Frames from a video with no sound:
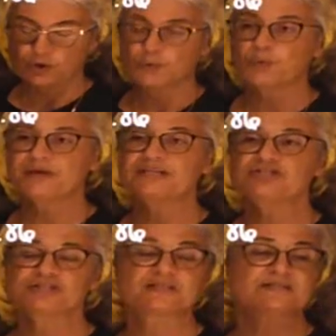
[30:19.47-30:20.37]
We
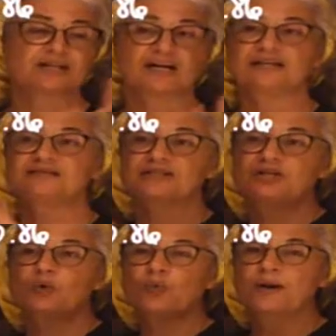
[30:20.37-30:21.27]
just got
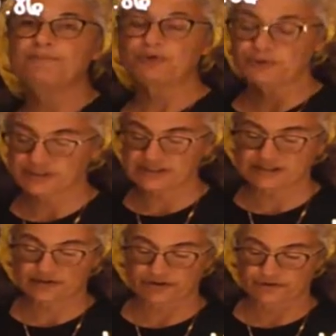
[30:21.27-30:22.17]

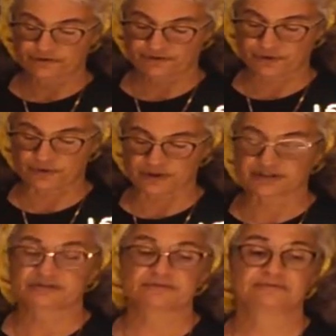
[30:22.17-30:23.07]
1.04.